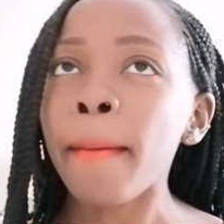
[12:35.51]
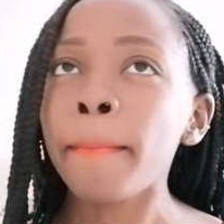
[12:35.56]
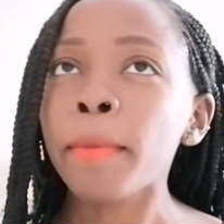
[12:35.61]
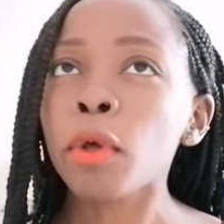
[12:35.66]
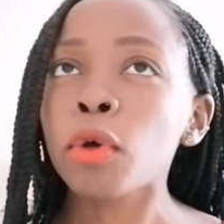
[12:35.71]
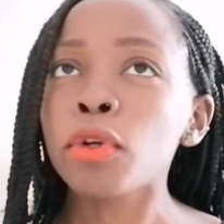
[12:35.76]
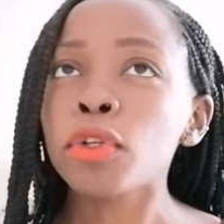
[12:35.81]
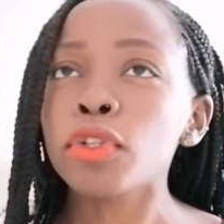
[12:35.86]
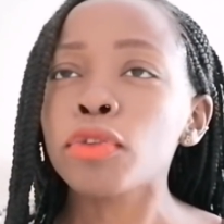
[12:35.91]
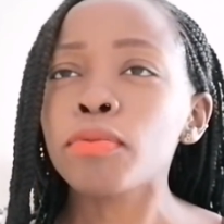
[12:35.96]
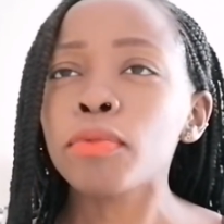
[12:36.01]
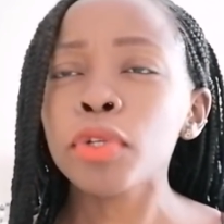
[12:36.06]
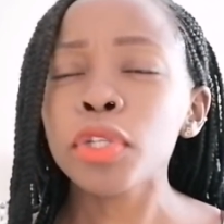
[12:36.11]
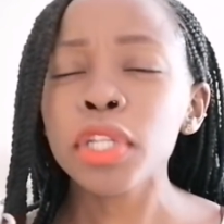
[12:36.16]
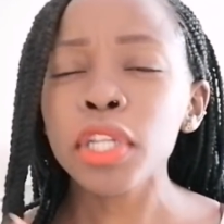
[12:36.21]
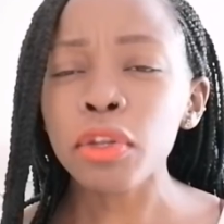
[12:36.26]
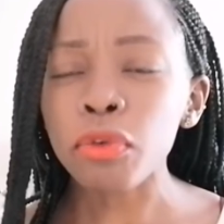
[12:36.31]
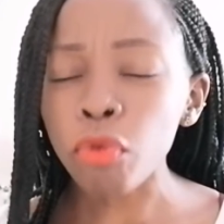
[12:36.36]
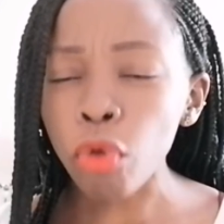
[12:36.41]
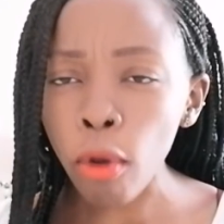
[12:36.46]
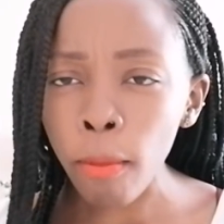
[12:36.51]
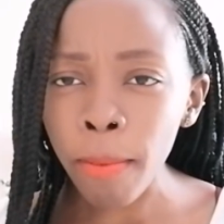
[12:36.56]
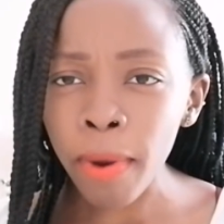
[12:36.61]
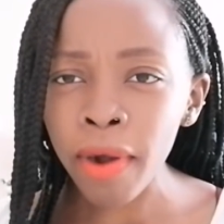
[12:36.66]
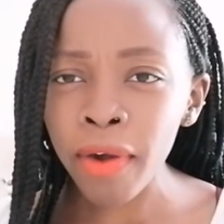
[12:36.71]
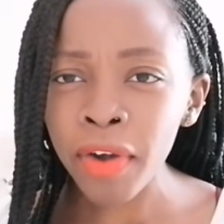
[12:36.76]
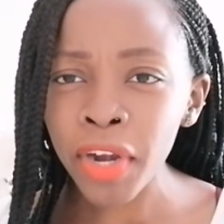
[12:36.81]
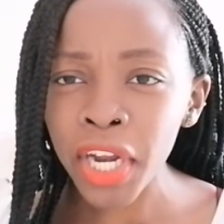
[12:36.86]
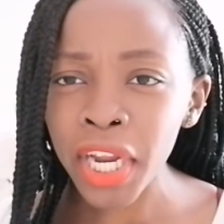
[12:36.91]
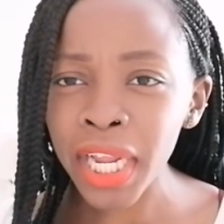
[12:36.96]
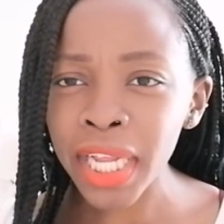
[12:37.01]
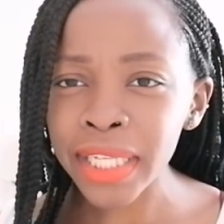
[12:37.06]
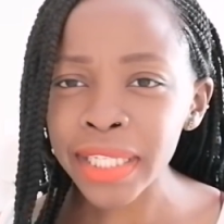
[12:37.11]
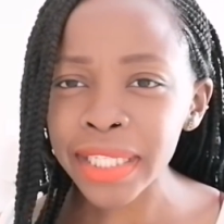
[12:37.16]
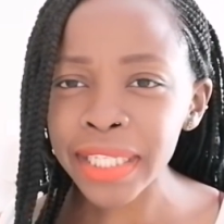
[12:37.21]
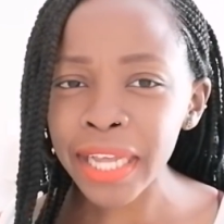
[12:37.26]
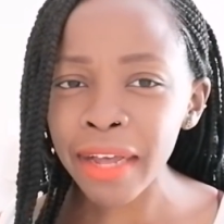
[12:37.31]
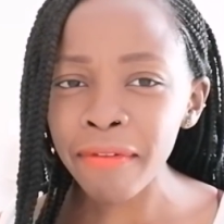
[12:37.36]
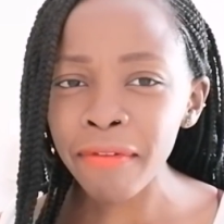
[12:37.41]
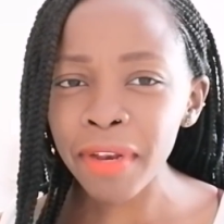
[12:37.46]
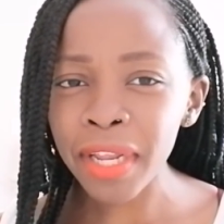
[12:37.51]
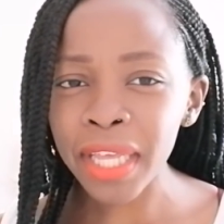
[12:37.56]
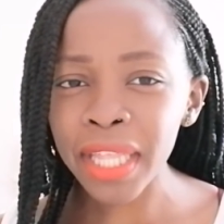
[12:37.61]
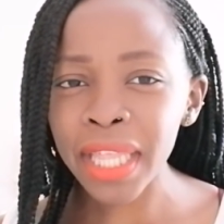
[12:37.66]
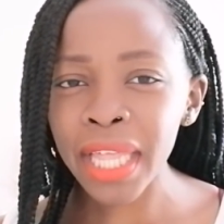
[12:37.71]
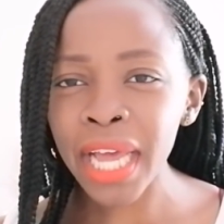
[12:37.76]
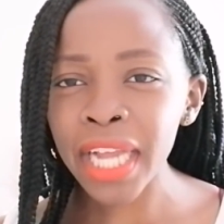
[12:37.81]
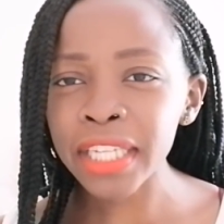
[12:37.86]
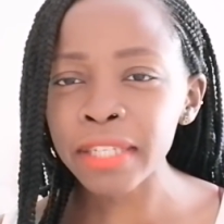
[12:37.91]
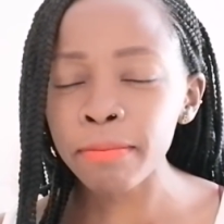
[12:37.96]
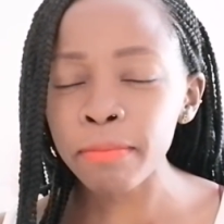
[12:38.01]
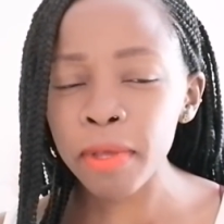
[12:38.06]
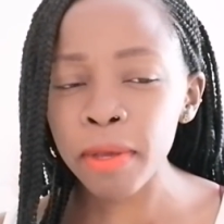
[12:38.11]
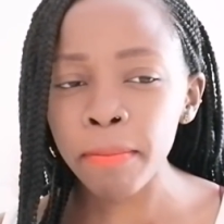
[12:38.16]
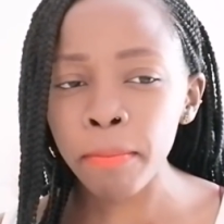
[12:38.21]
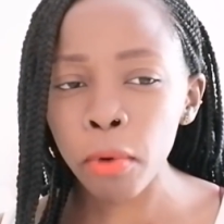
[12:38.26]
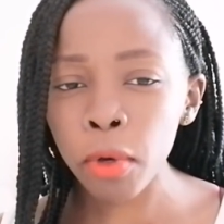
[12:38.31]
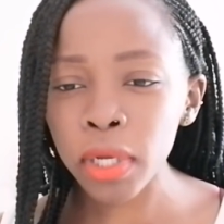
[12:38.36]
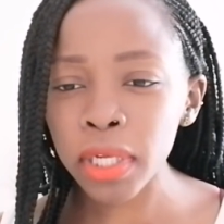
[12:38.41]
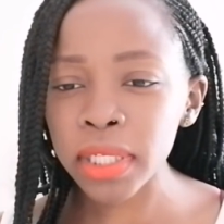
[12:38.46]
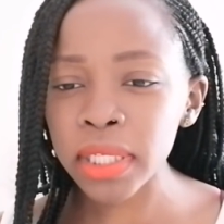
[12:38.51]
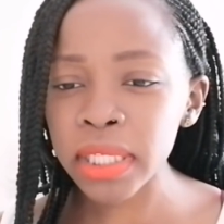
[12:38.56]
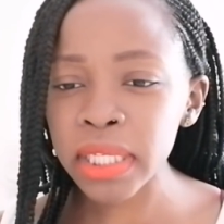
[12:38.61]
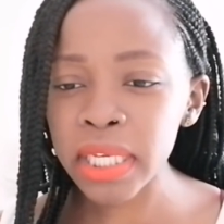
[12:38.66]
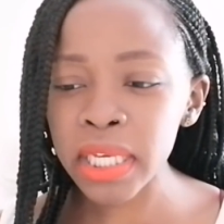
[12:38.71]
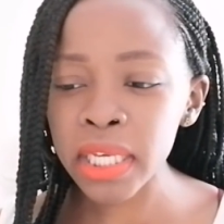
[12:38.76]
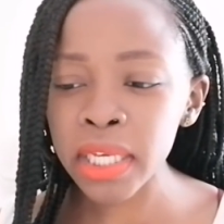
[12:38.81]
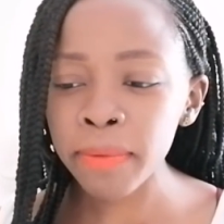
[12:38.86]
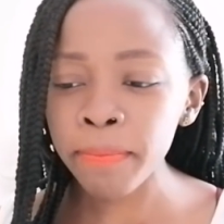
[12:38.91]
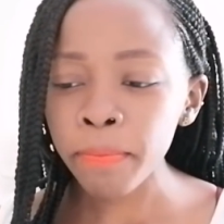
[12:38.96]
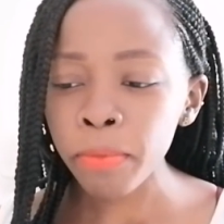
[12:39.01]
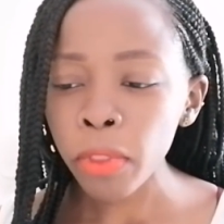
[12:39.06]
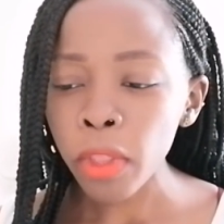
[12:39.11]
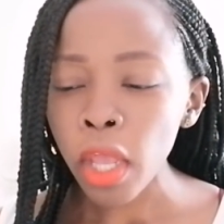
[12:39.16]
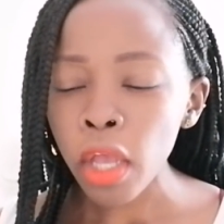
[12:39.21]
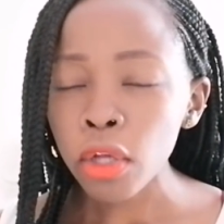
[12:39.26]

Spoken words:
because of mostly robbery and stuff like that, pickpocketing.